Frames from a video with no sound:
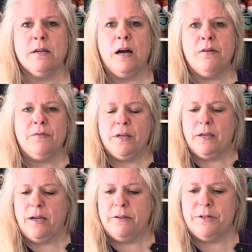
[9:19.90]
coughing,
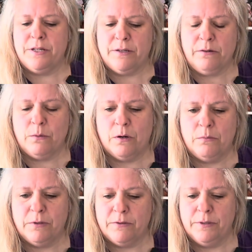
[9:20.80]
allergies are
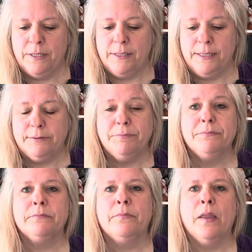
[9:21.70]
horrible.
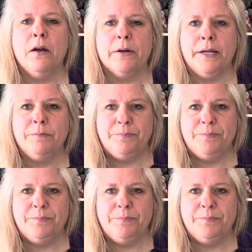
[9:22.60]
Okay.